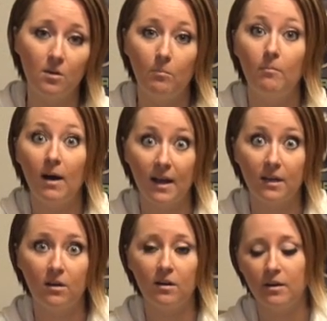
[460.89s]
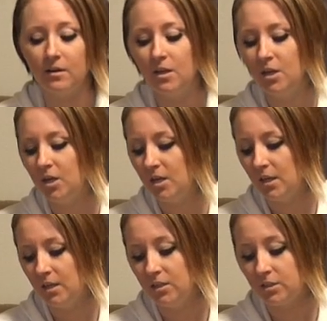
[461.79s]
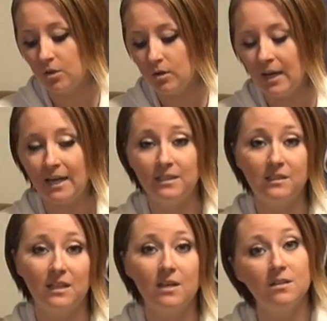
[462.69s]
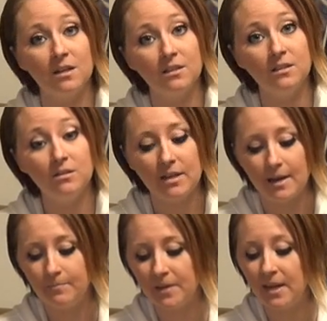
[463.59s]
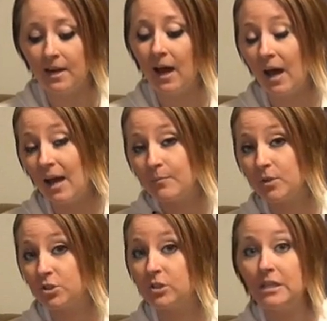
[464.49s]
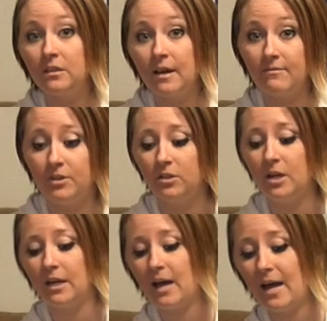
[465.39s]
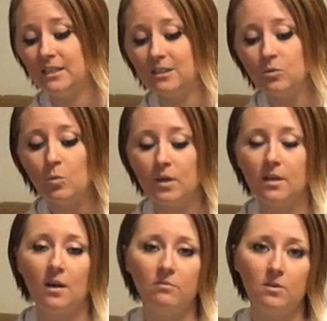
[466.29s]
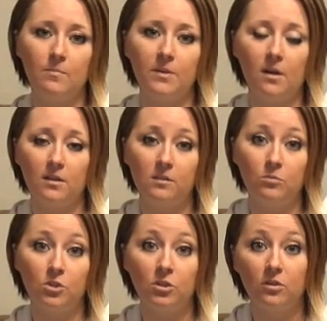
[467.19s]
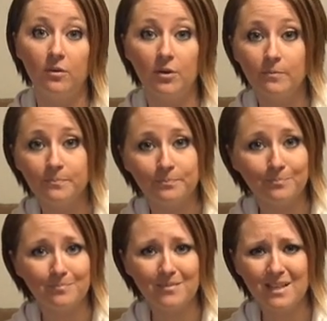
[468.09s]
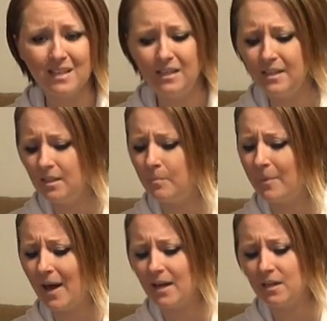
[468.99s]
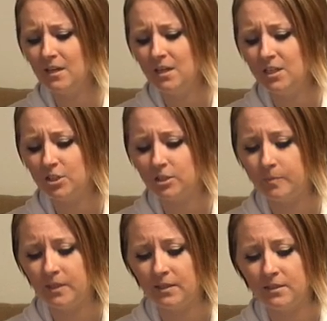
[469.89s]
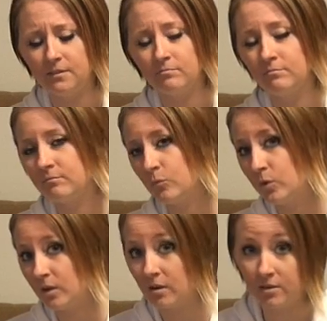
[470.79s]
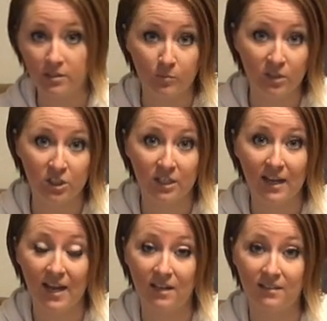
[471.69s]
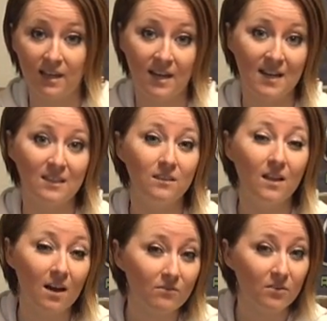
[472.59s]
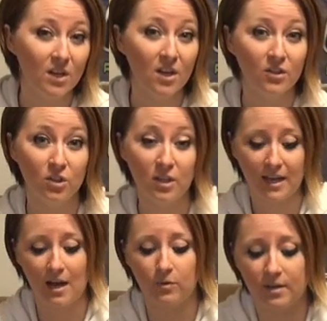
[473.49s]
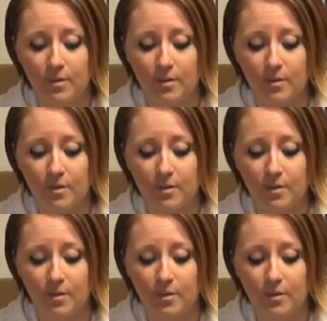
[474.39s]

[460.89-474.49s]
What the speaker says: my car. So I decided not to do that. And I personally love the look. I didn't want to cover up RC Militia logo in the back just because we are RC Militia, and I love the look, how it